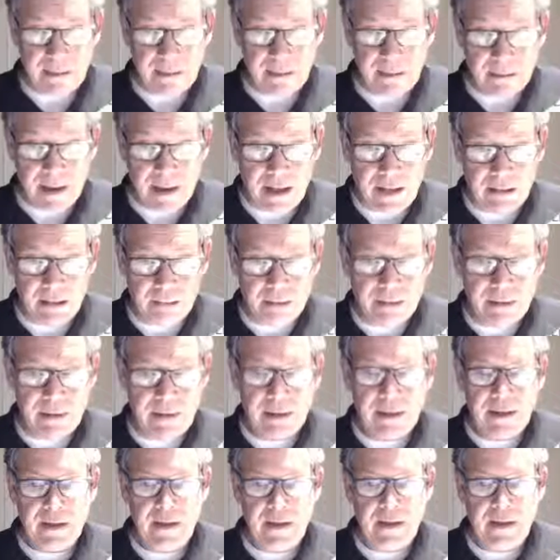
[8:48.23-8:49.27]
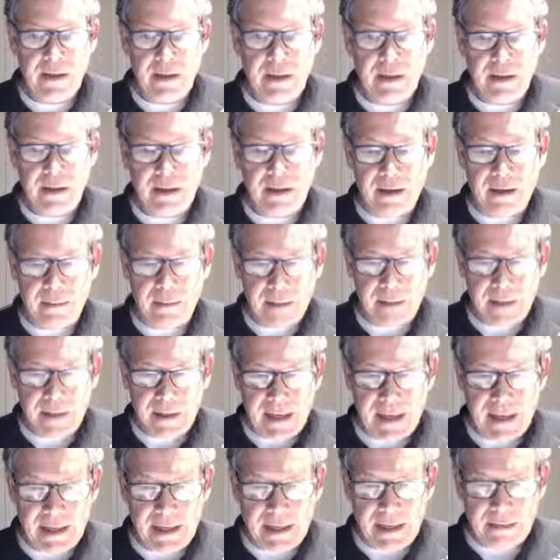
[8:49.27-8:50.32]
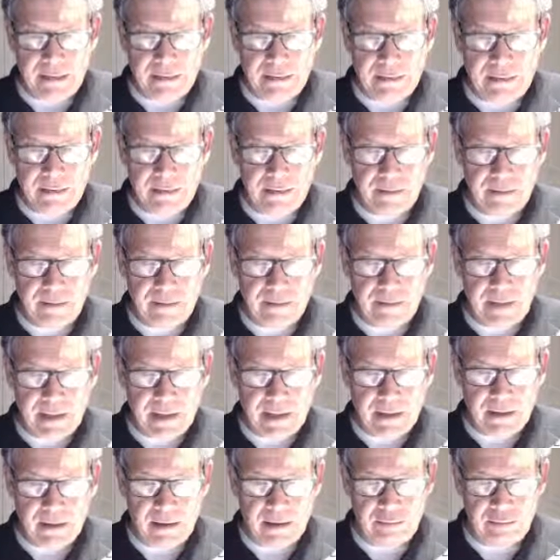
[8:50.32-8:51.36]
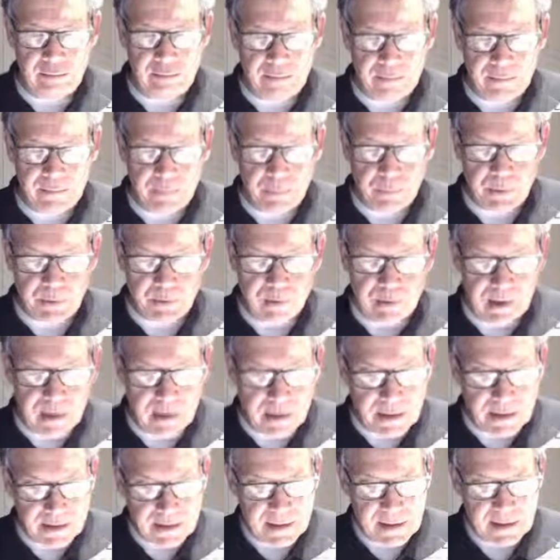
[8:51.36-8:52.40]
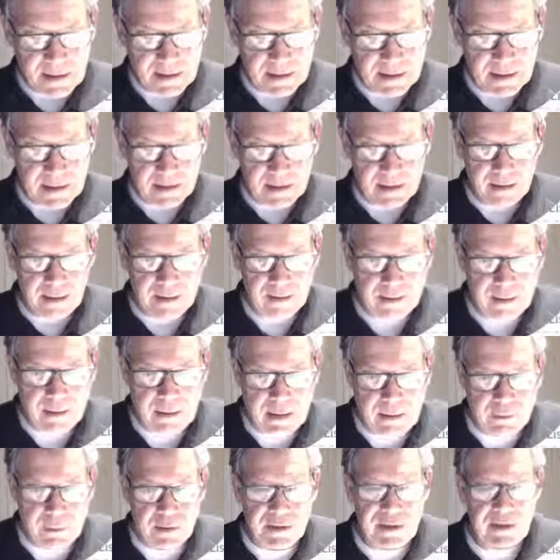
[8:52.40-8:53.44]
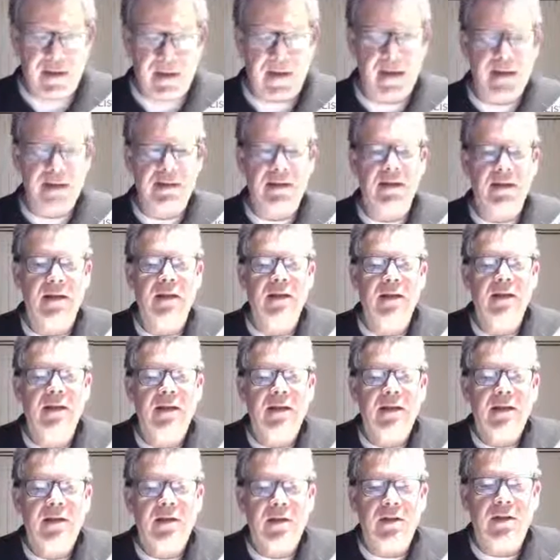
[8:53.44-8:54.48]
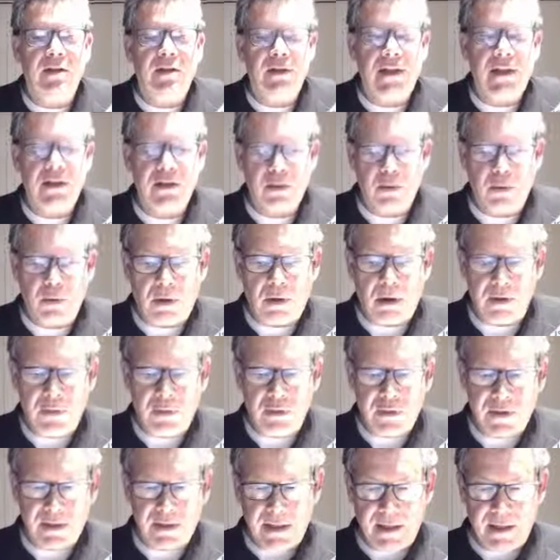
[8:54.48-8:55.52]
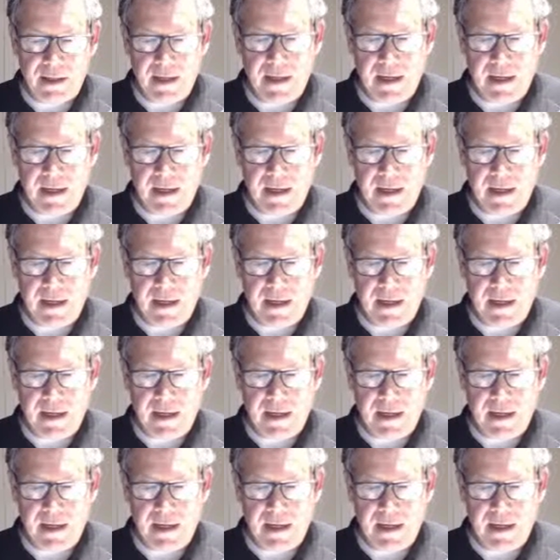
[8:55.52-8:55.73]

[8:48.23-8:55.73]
some help, and then we realized that that was the case. So that's why I'm using